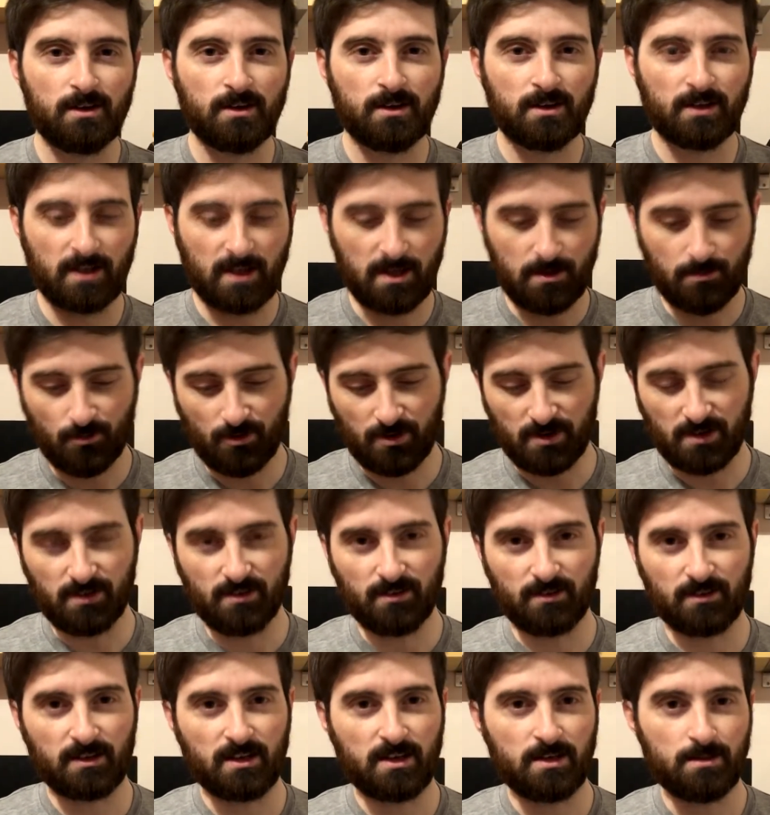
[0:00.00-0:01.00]
Keep
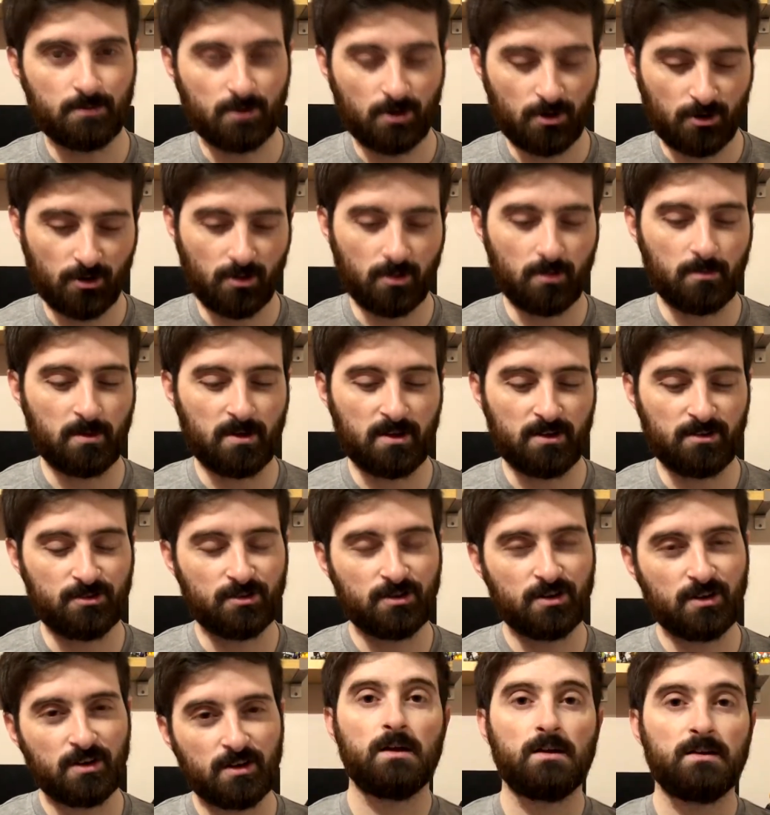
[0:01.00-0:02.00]
reading, keep turning the
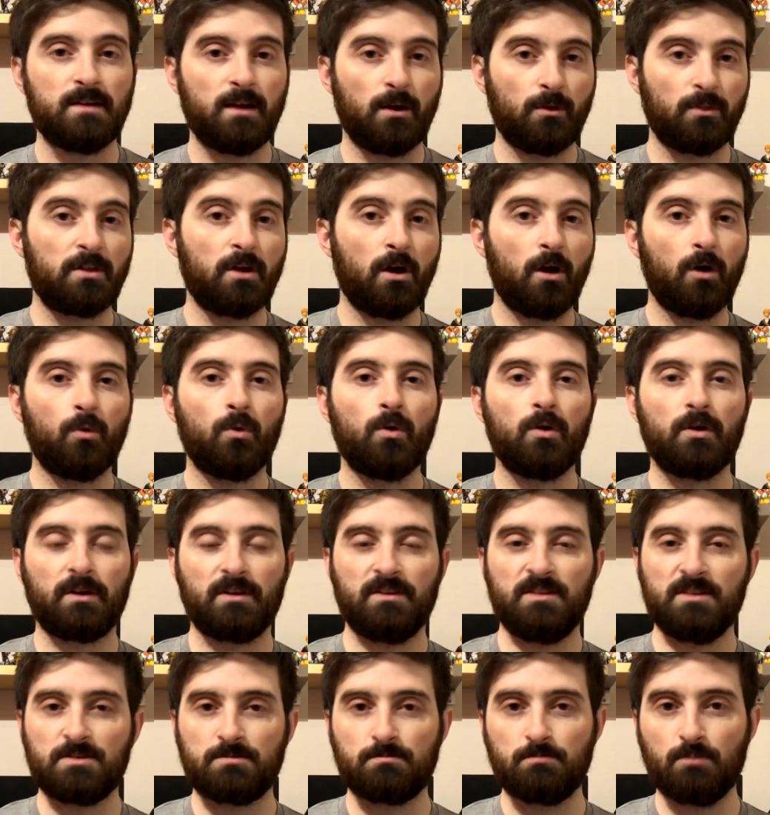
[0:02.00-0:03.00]
page. Now, the artwork
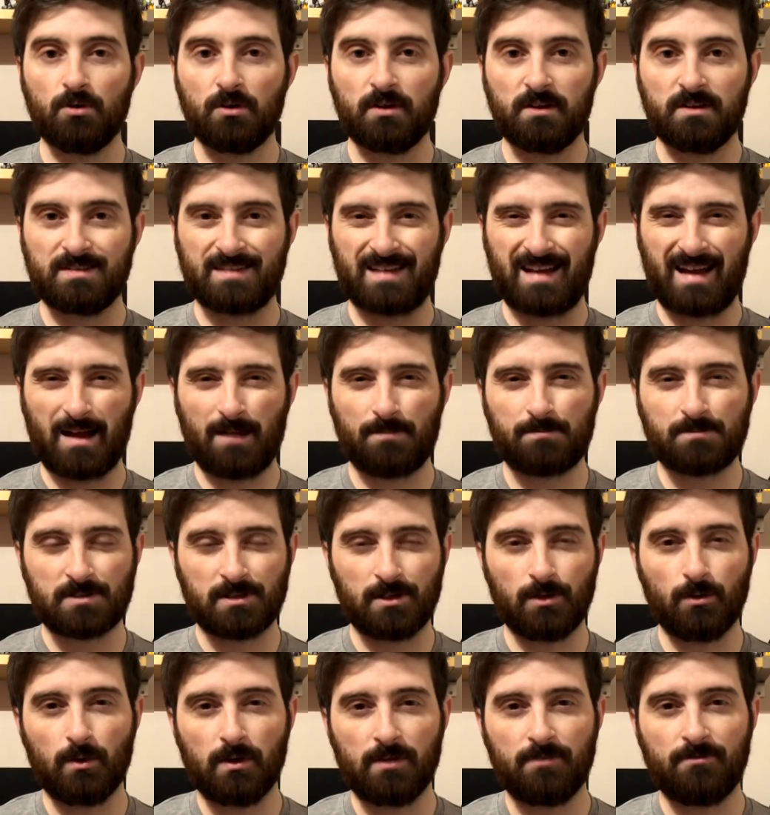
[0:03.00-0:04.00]
in this book is
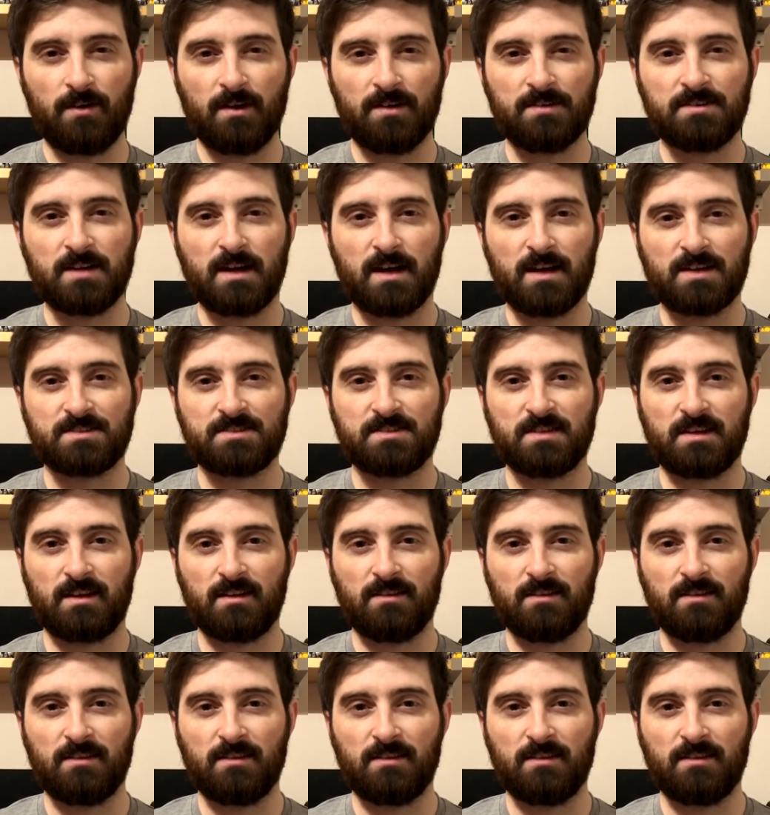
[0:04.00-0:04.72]
absolutely fantastic,